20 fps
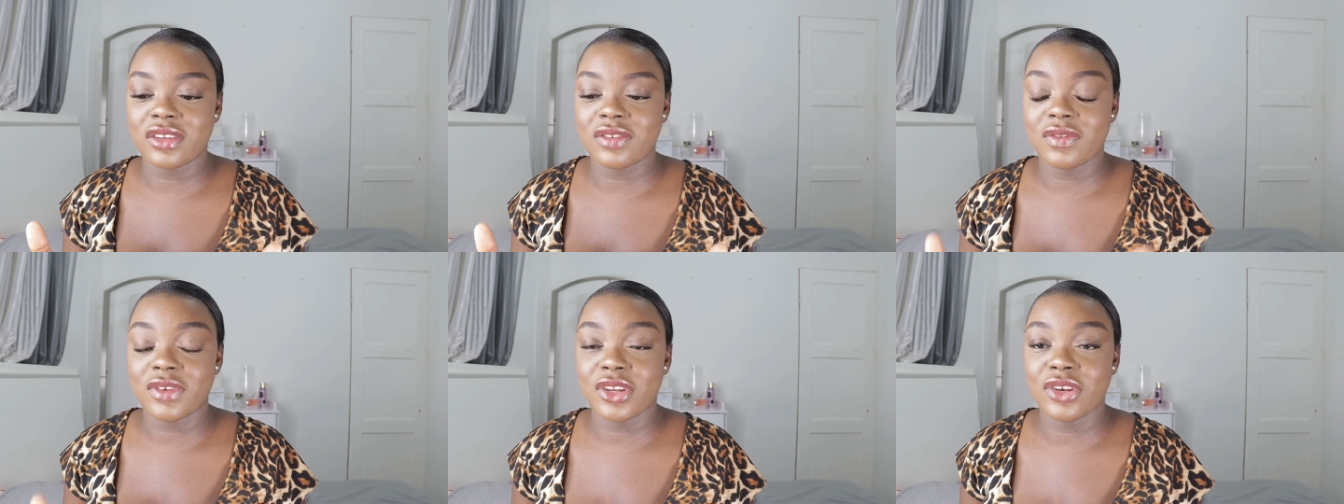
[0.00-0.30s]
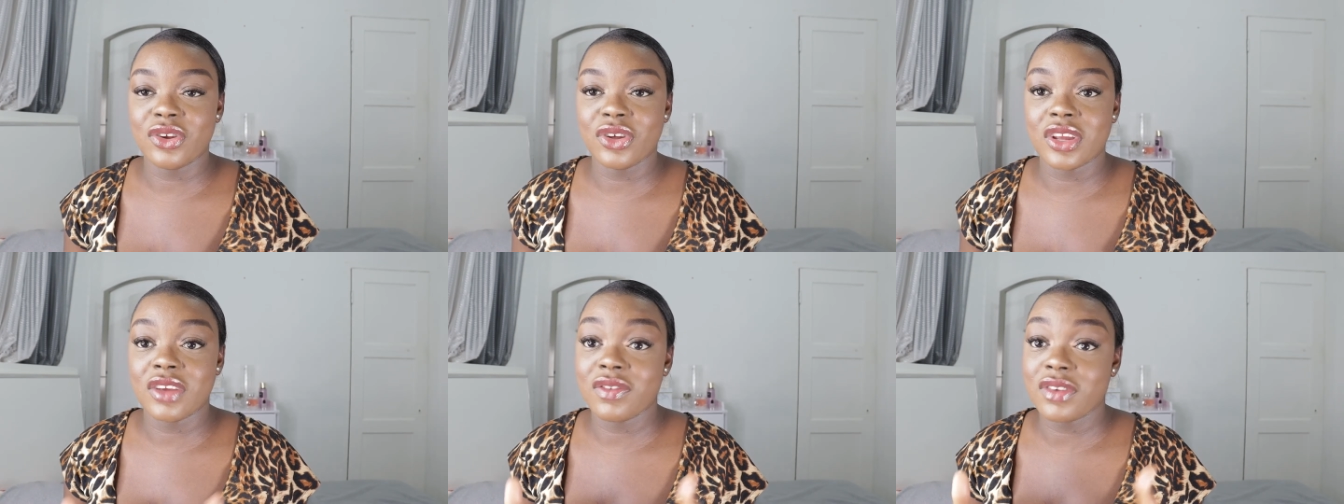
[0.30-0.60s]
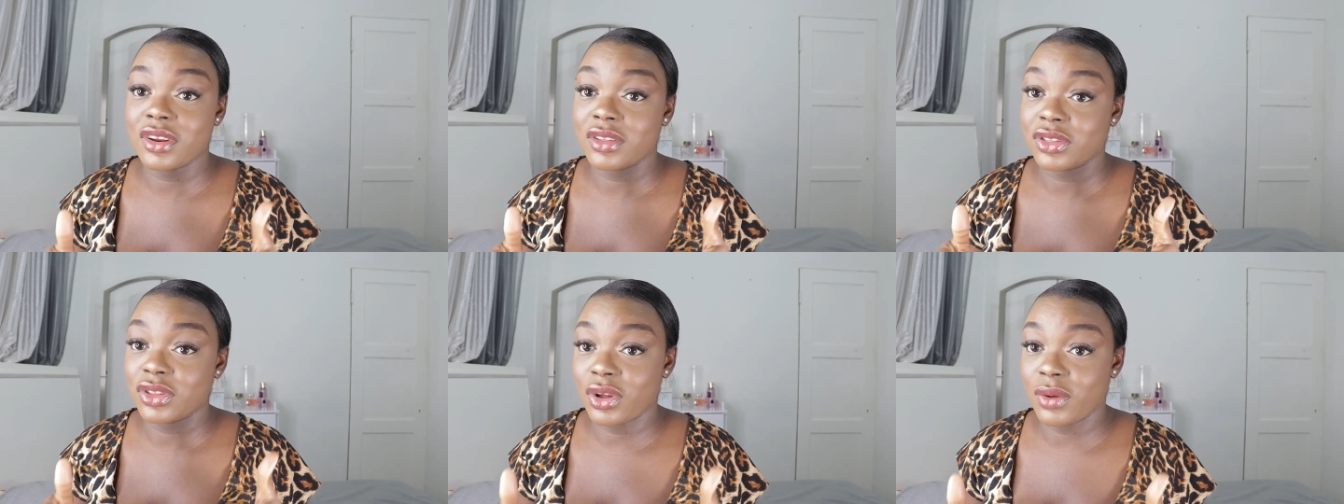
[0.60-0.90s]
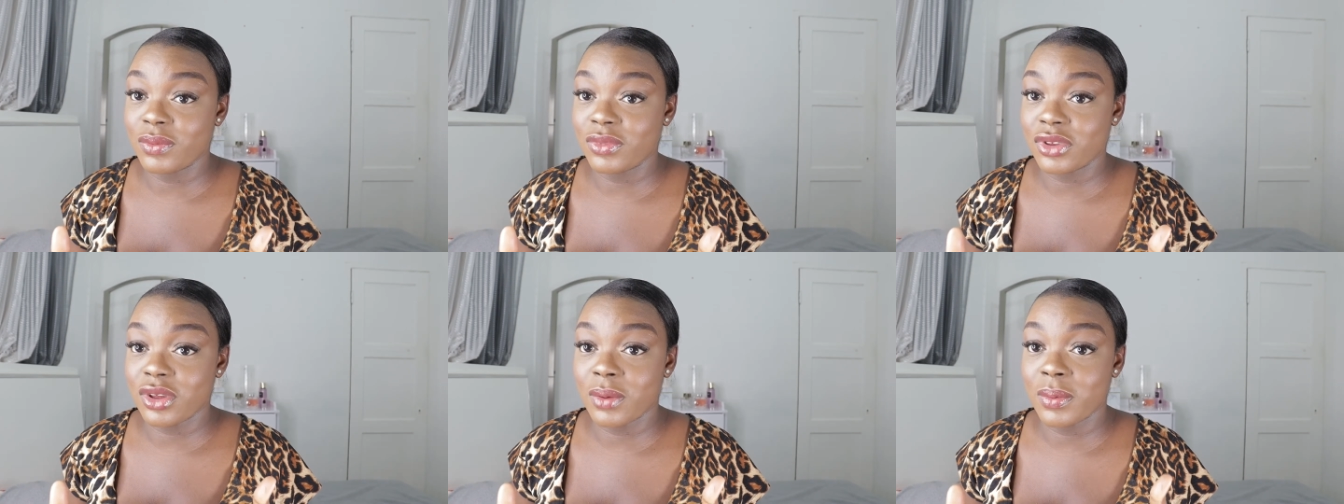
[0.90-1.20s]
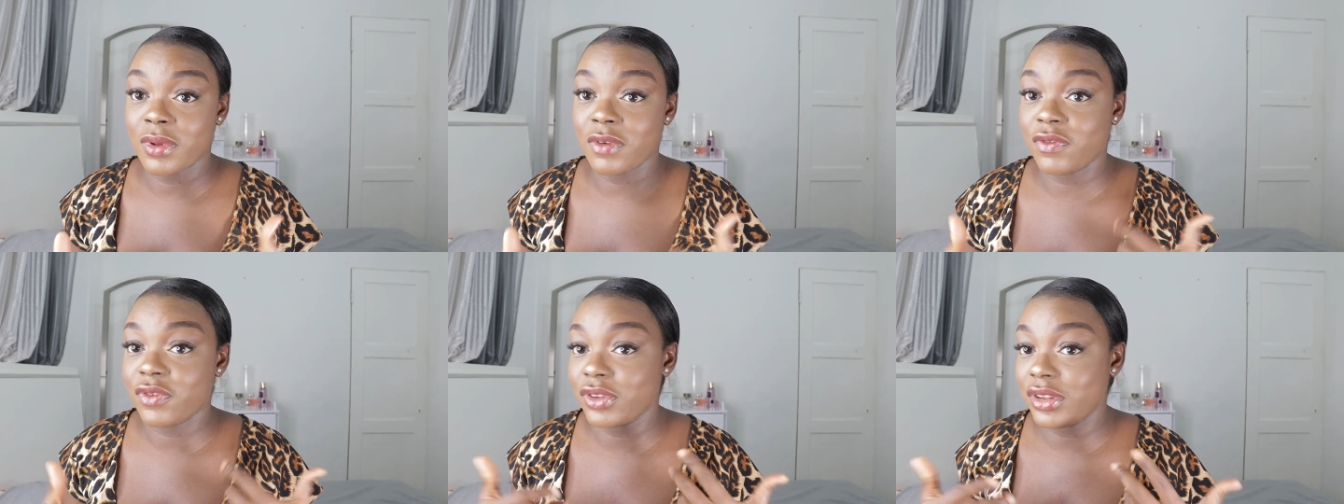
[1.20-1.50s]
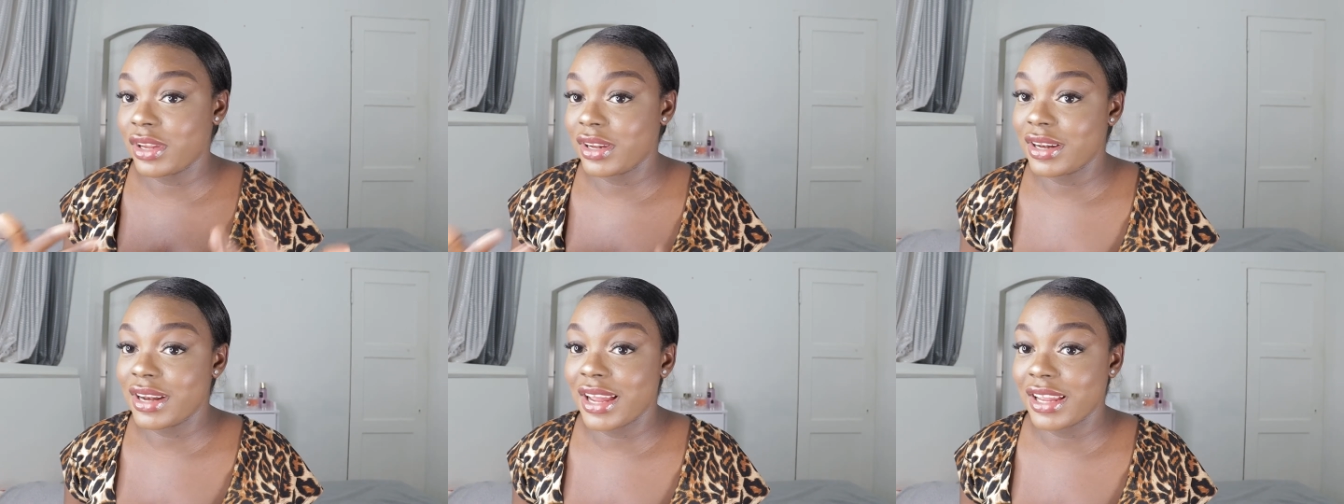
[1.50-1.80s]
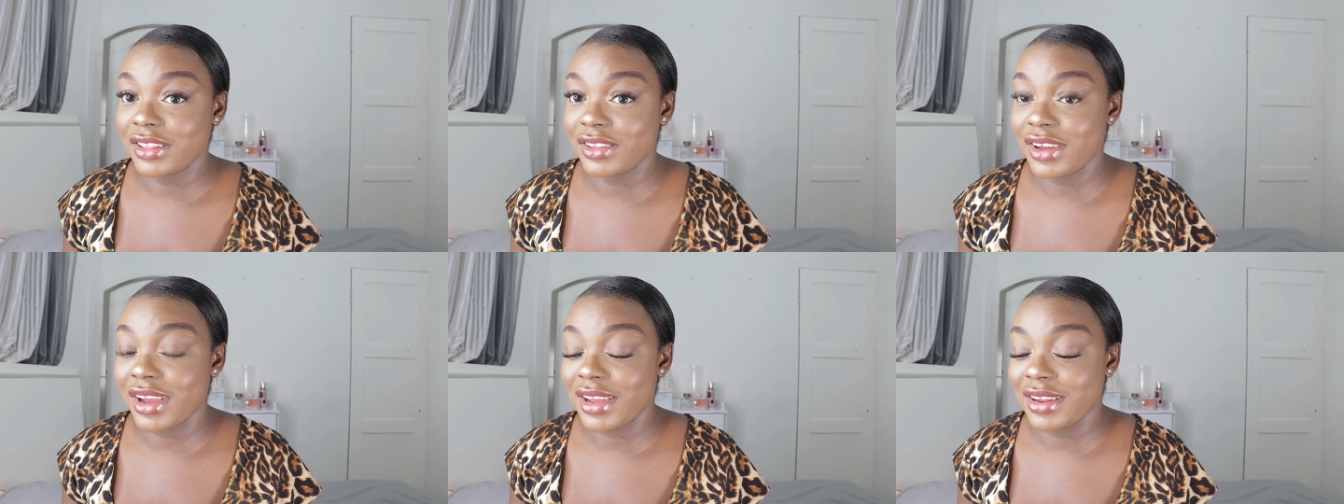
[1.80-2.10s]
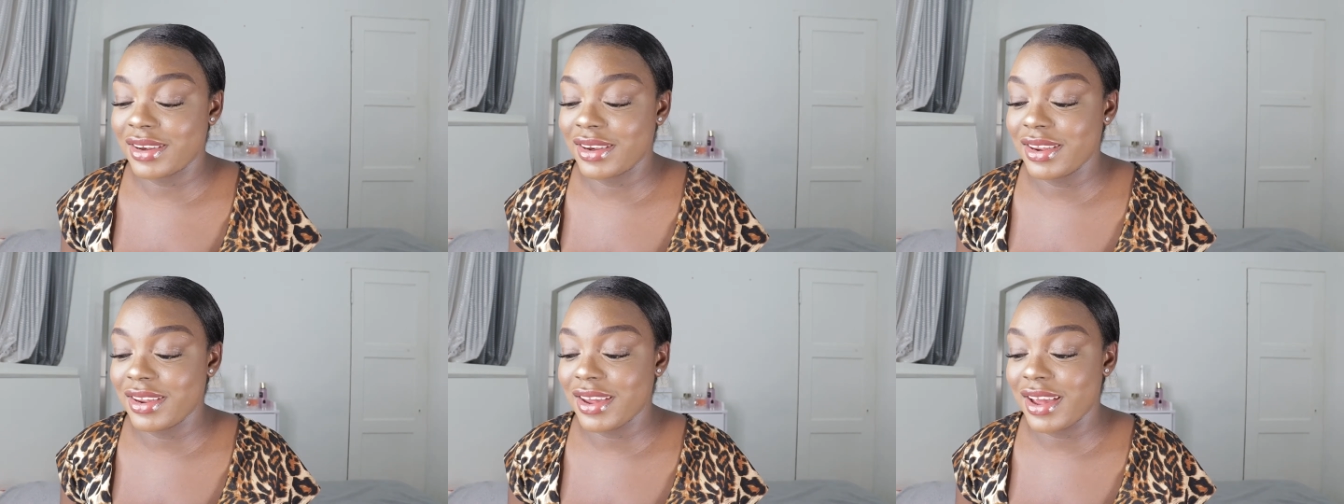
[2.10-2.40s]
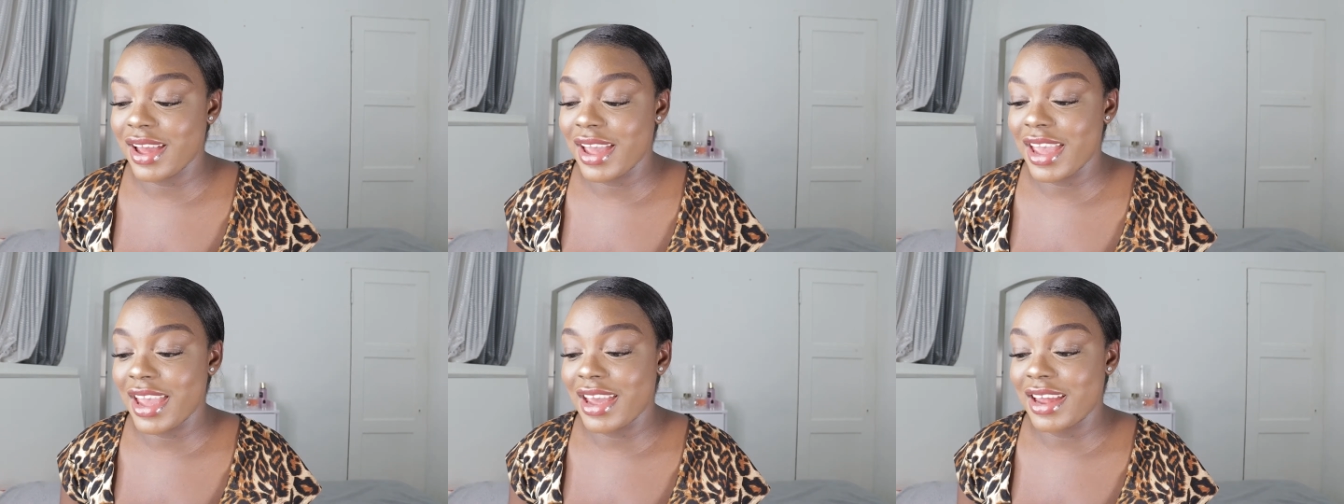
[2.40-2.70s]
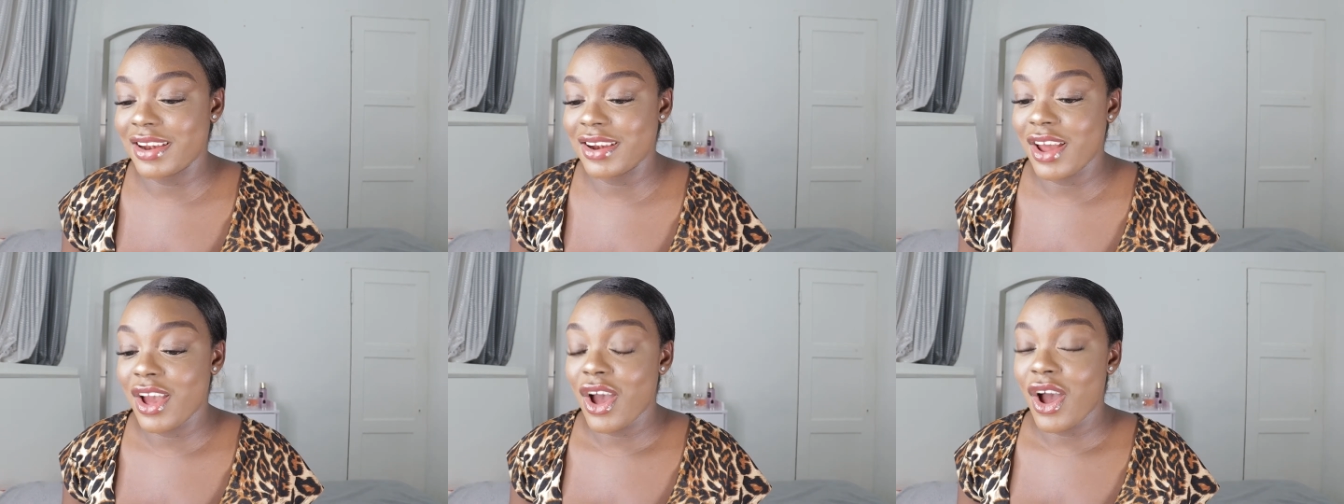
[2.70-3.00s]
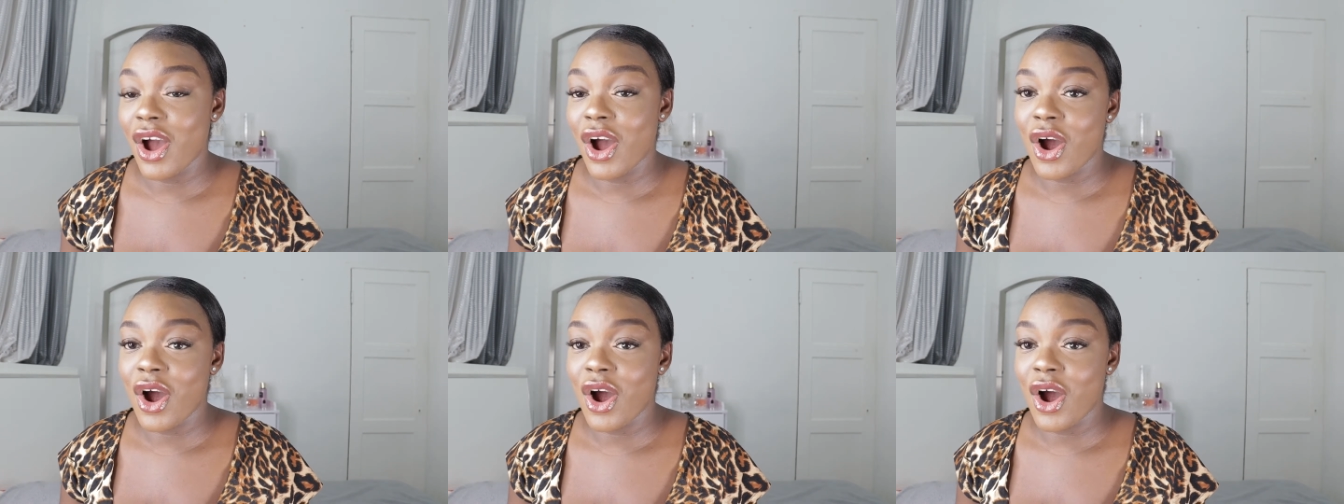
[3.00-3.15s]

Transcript: this video give it a thumbs up if you did like the idea and